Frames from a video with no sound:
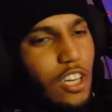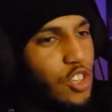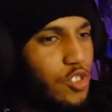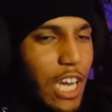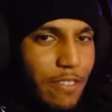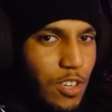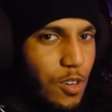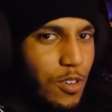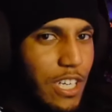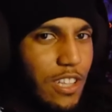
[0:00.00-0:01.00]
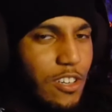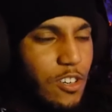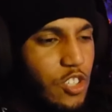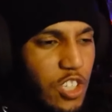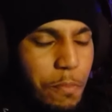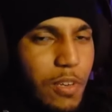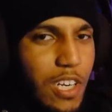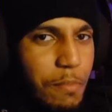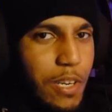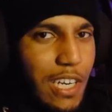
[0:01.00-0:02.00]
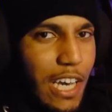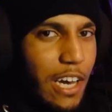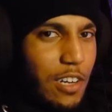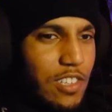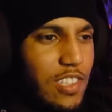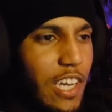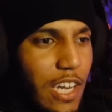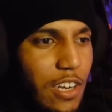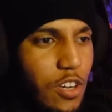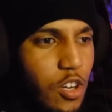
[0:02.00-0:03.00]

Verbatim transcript: Travi going in there, jumping up and down, saying